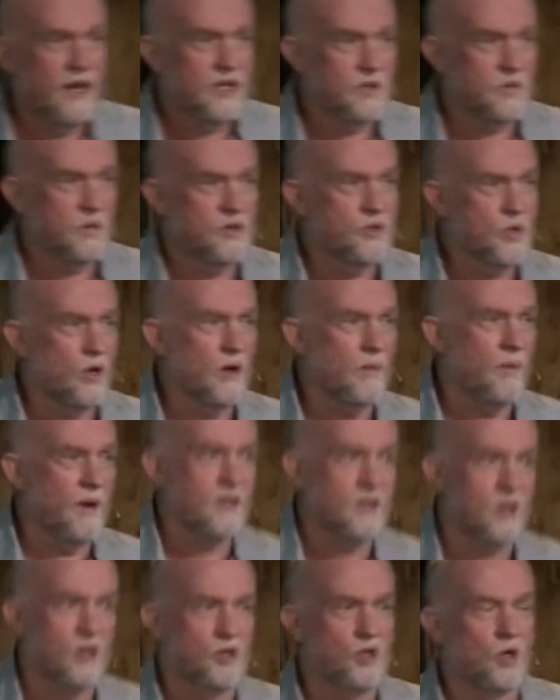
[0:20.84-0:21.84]
we're talking about
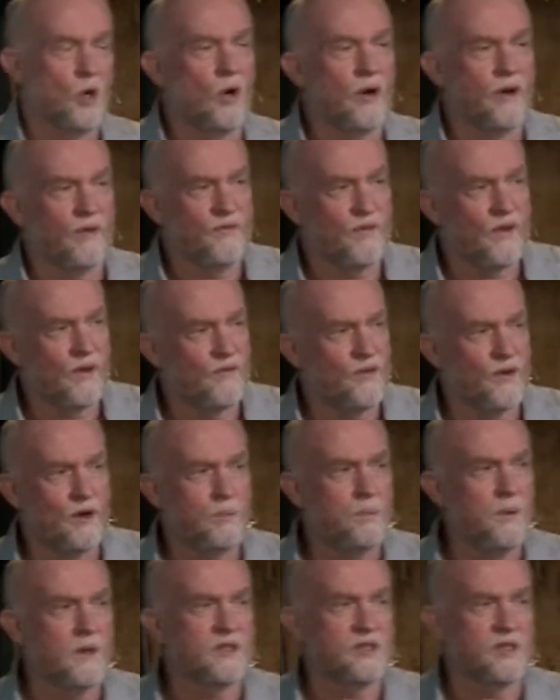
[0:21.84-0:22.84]
the joy.
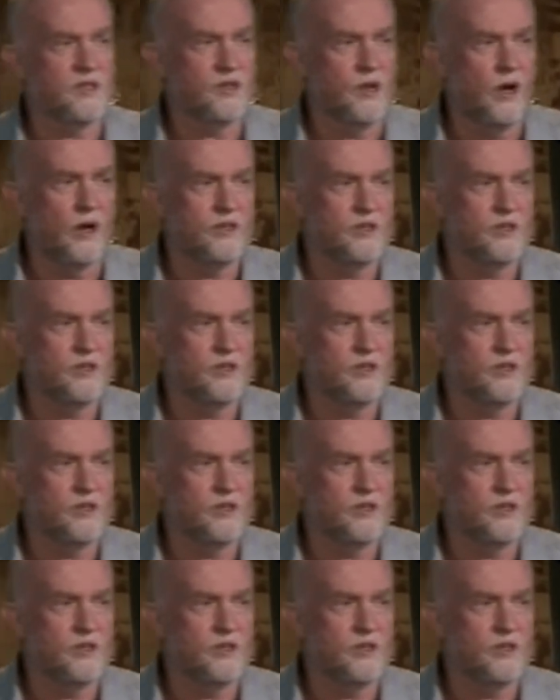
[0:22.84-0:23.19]
Philippians is known